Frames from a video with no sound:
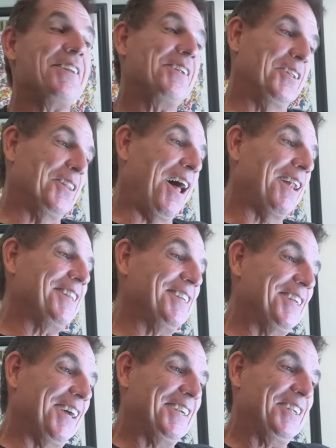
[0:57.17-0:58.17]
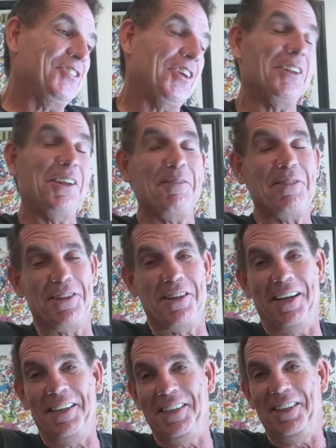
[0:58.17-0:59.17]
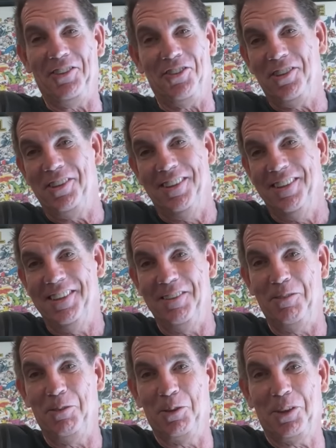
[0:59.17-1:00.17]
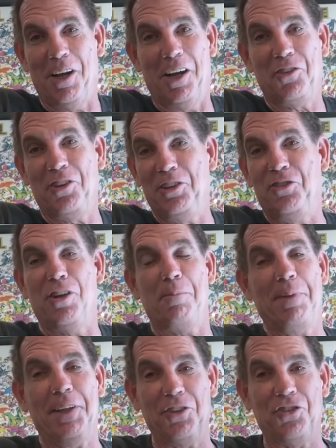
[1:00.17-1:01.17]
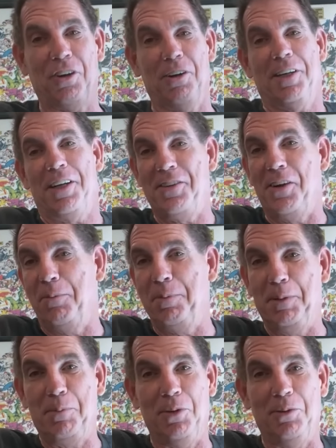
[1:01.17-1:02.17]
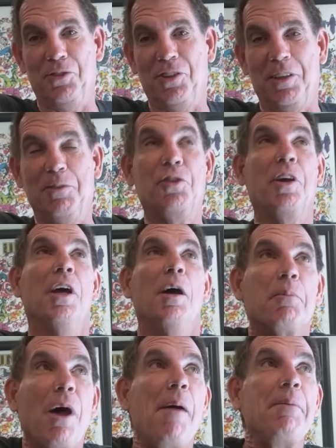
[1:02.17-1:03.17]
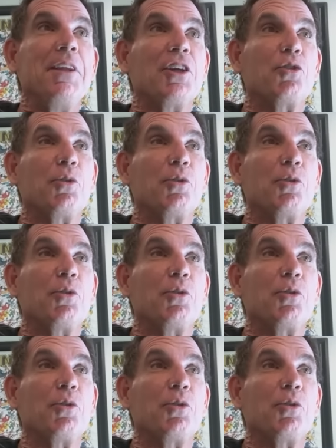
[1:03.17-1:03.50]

I did a lot of the 90s. I love the 90s we were constantly jumping the shark. I tell people it was like, it was probably the